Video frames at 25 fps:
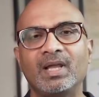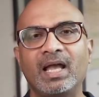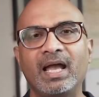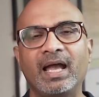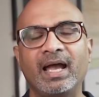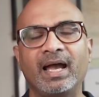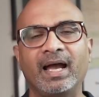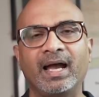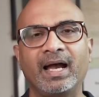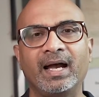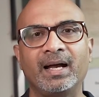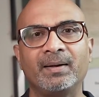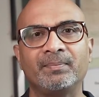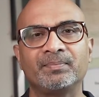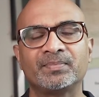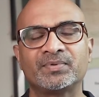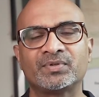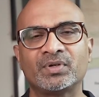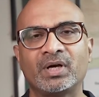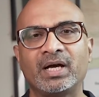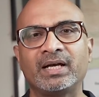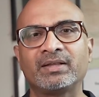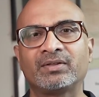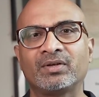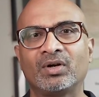
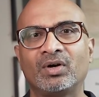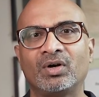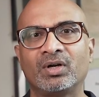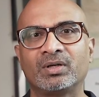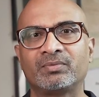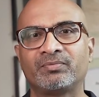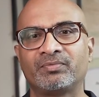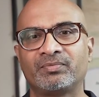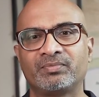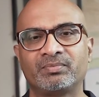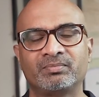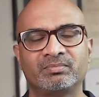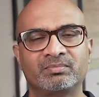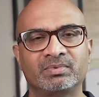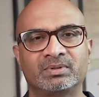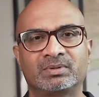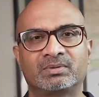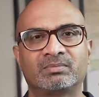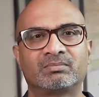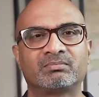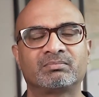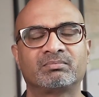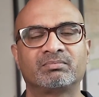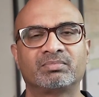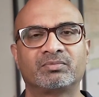So I thought
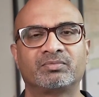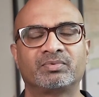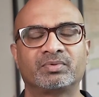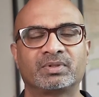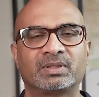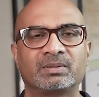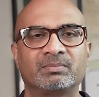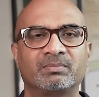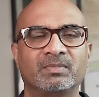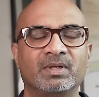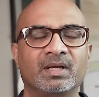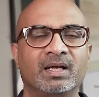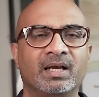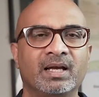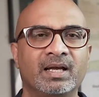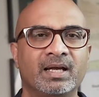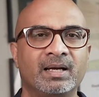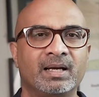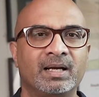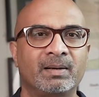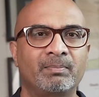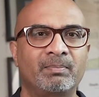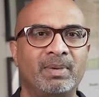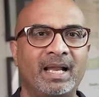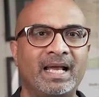
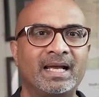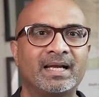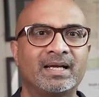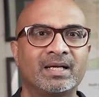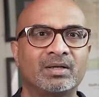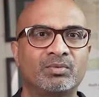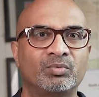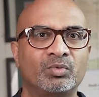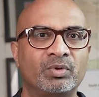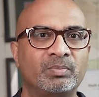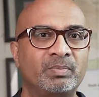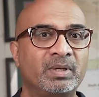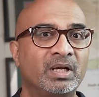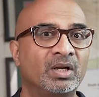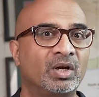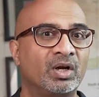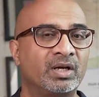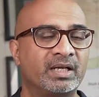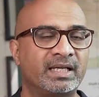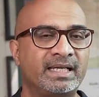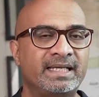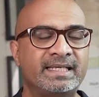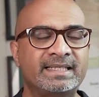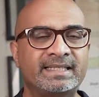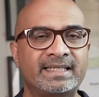a blanket would be a
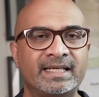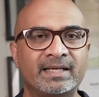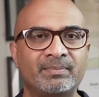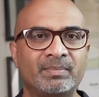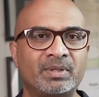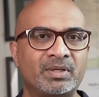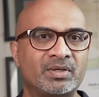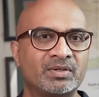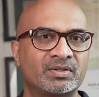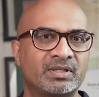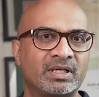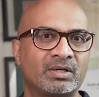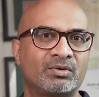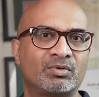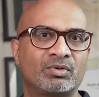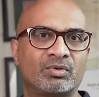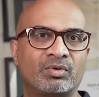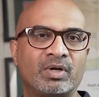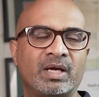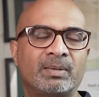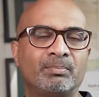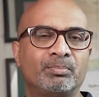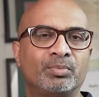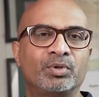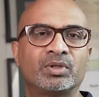lot easier, because I could
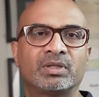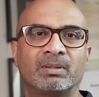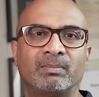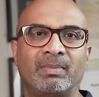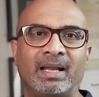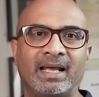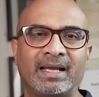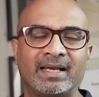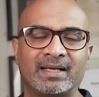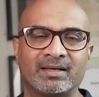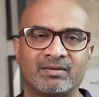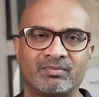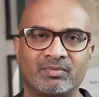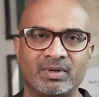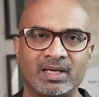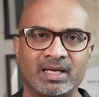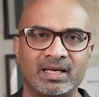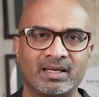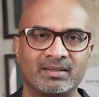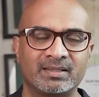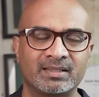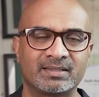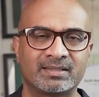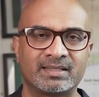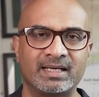go and put the blanket
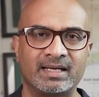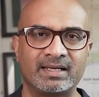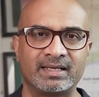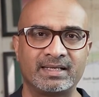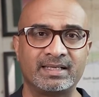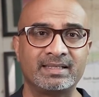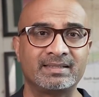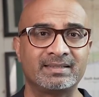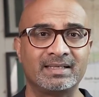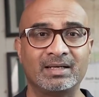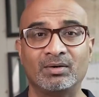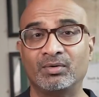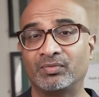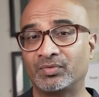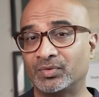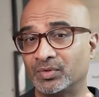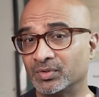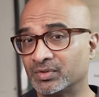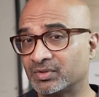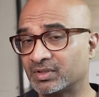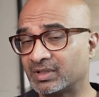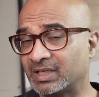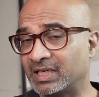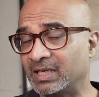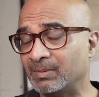where the sun is. Now, of
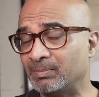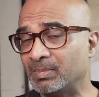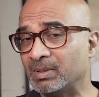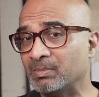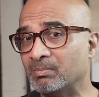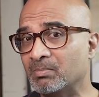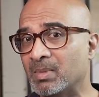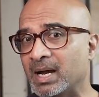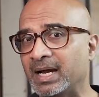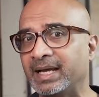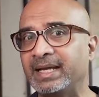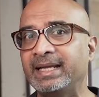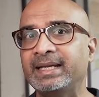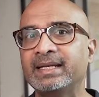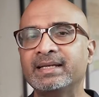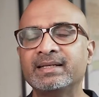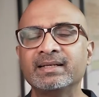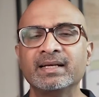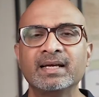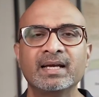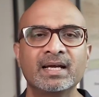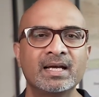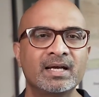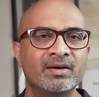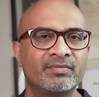course, keep in
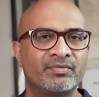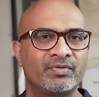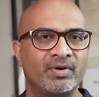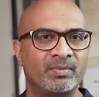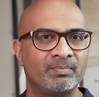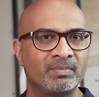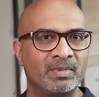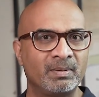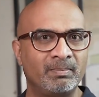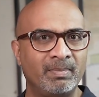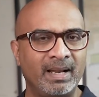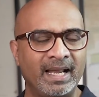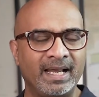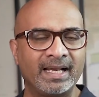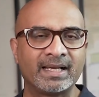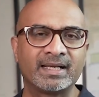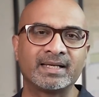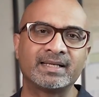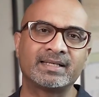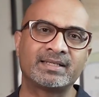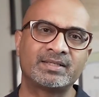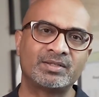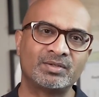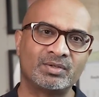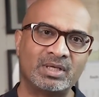mind, from the
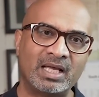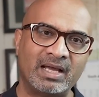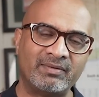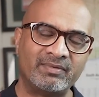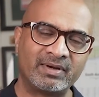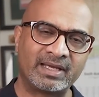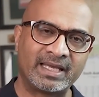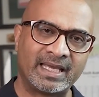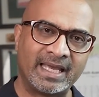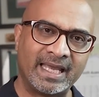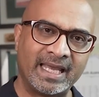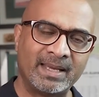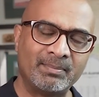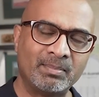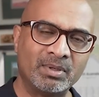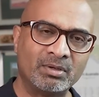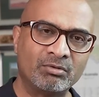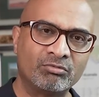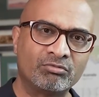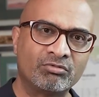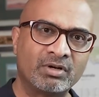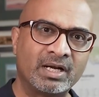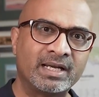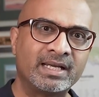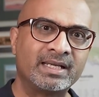blanket, you'll have a cable
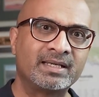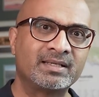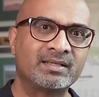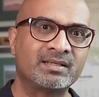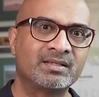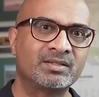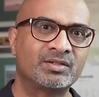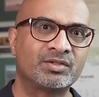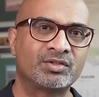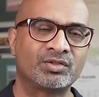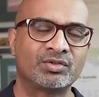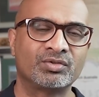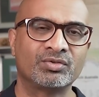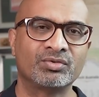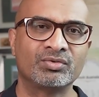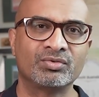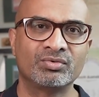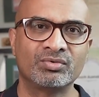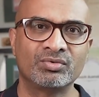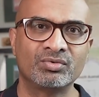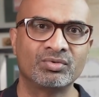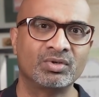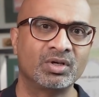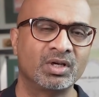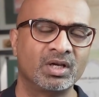running
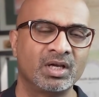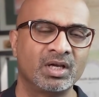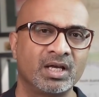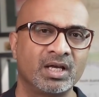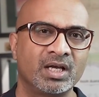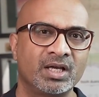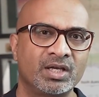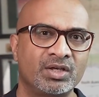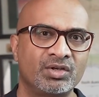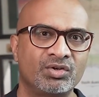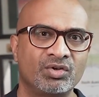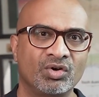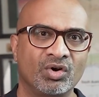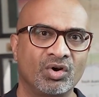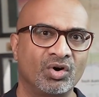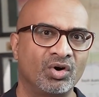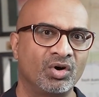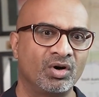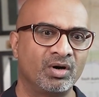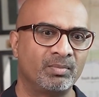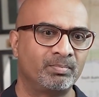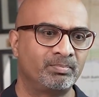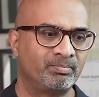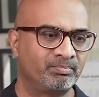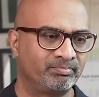to
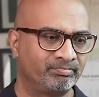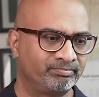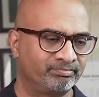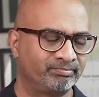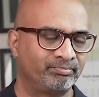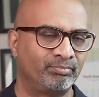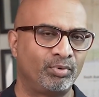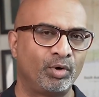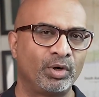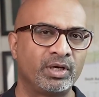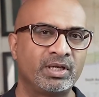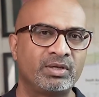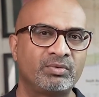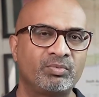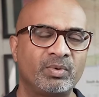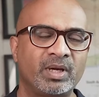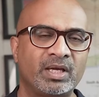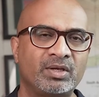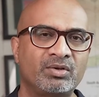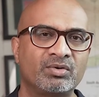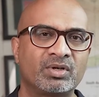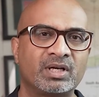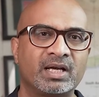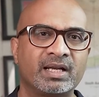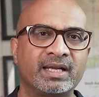your point where
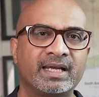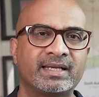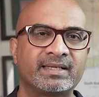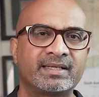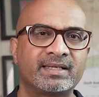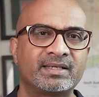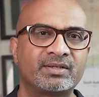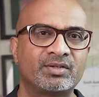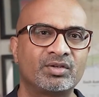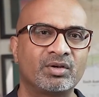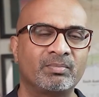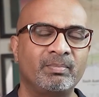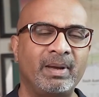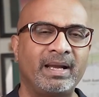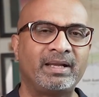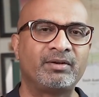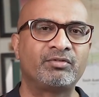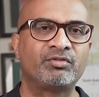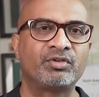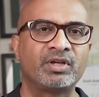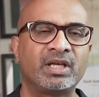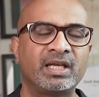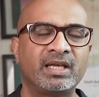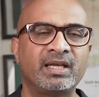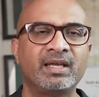you connect it to your
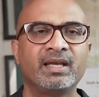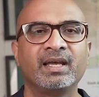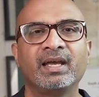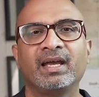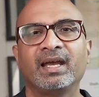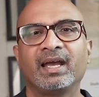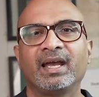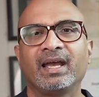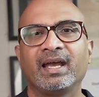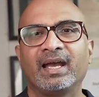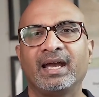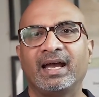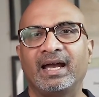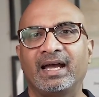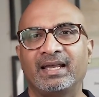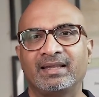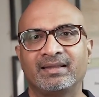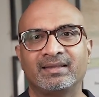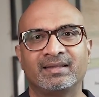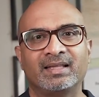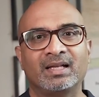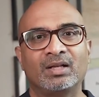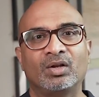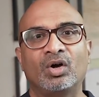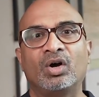battery.
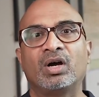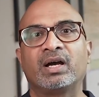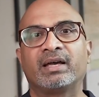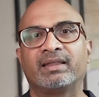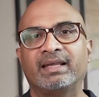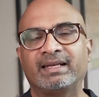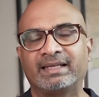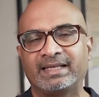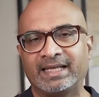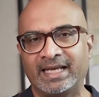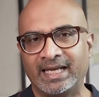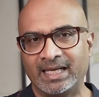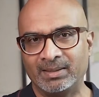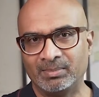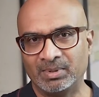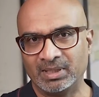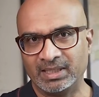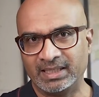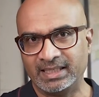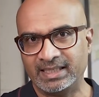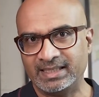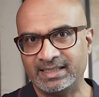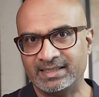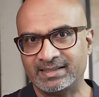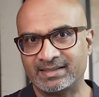And the longer that
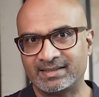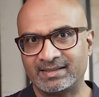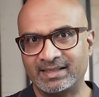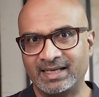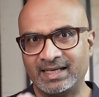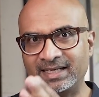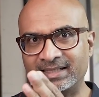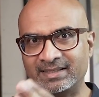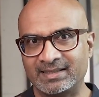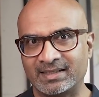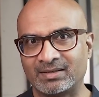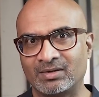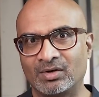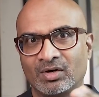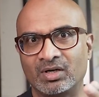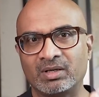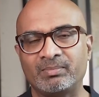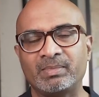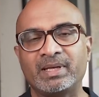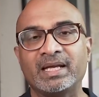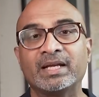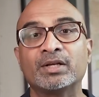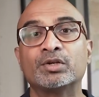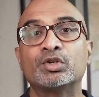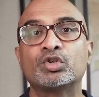cable is, there is going to
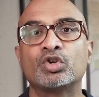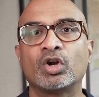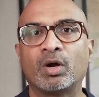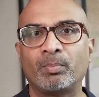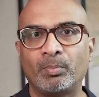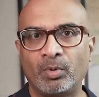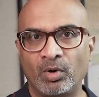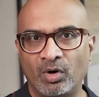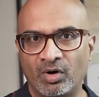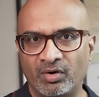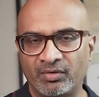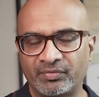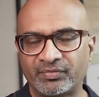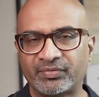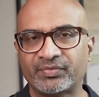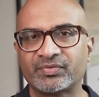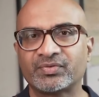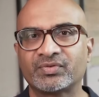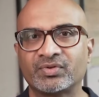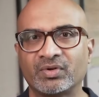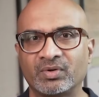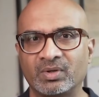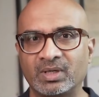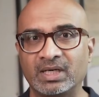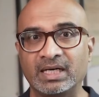be a drop off.
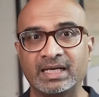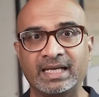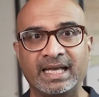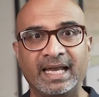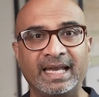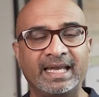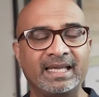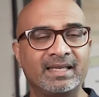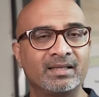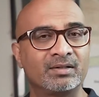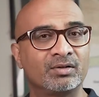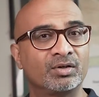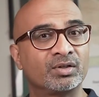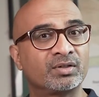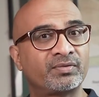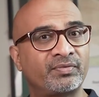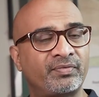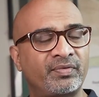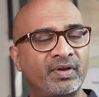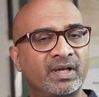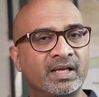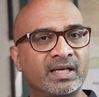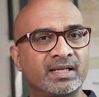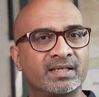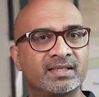So again, those
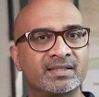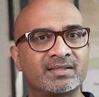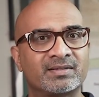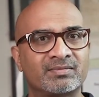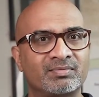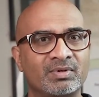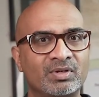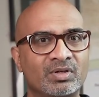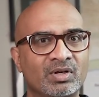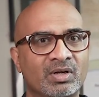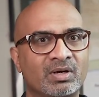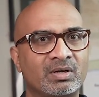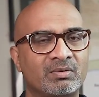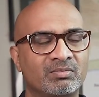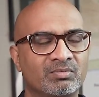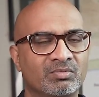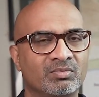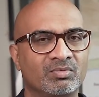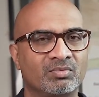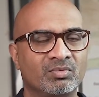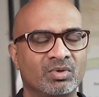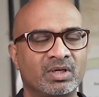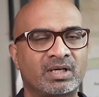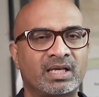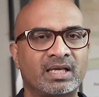figures, when you're
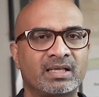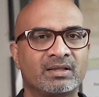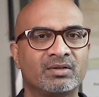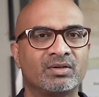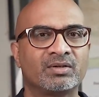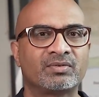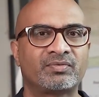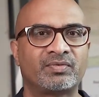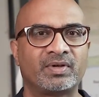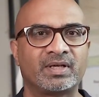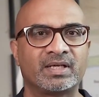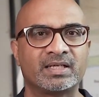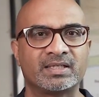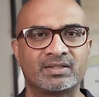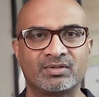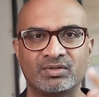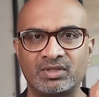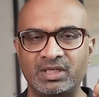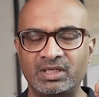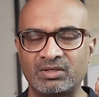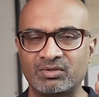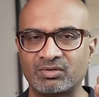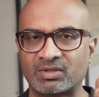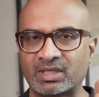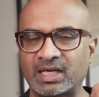working those figures, you
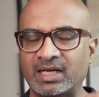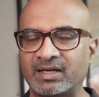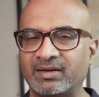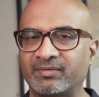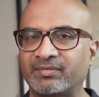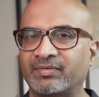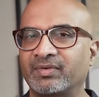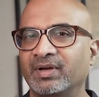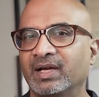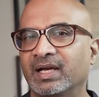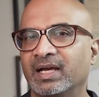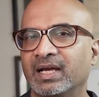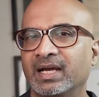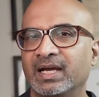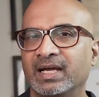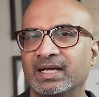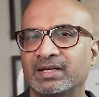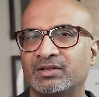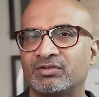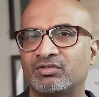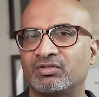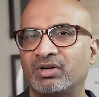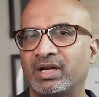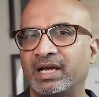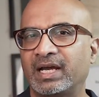need to kind of
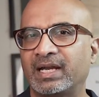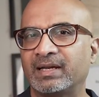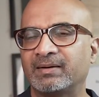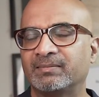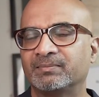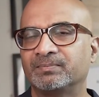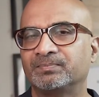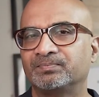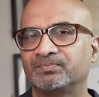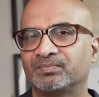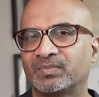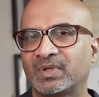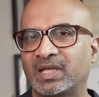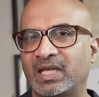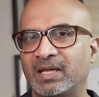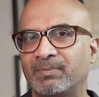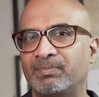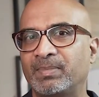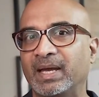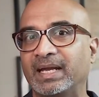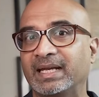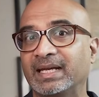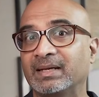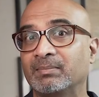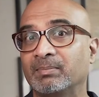try and
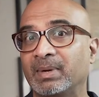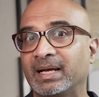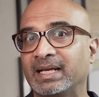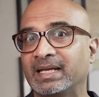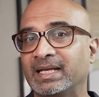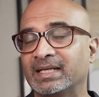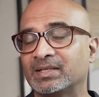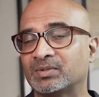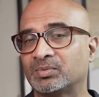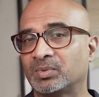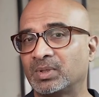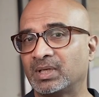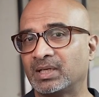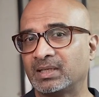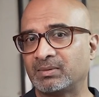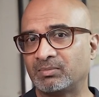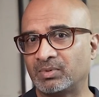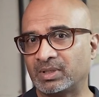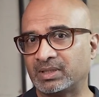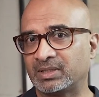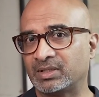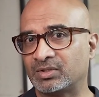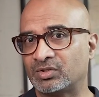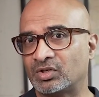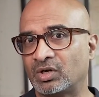keep that in mind as well,
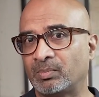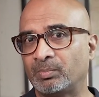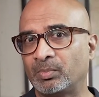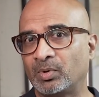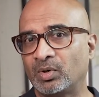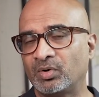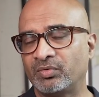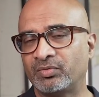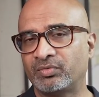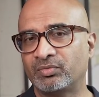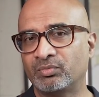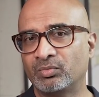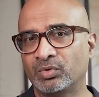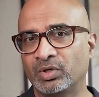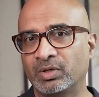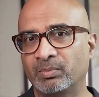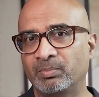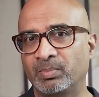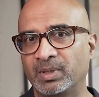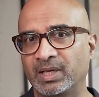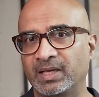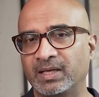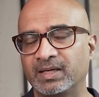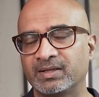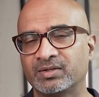what the drop off
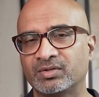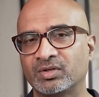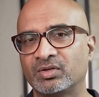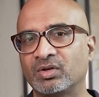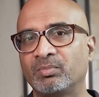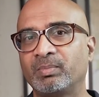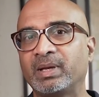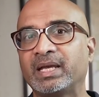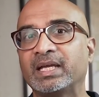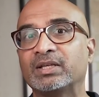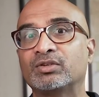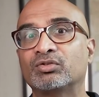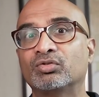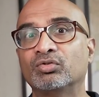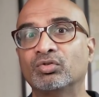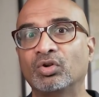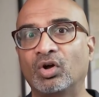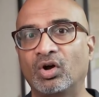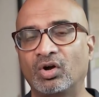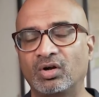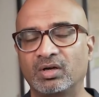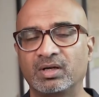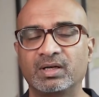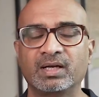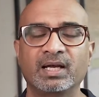would be. So don't make it too
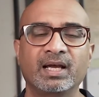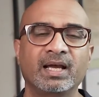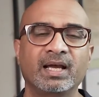long.